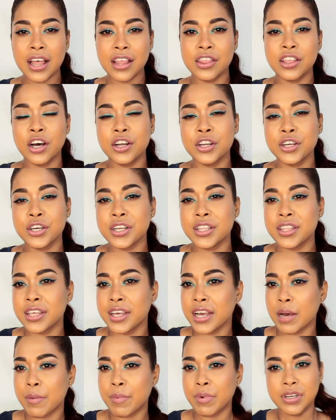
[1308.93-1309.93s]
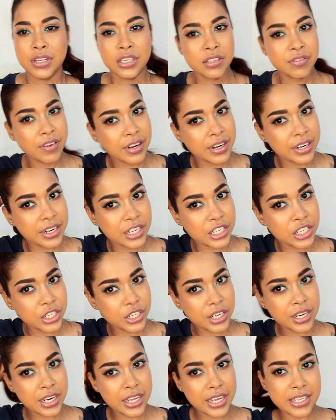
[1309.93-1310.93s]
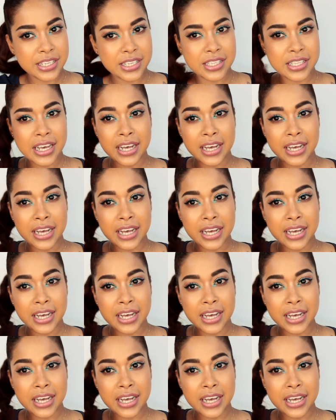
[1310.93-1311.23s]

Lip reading: The other good thing about this foundation is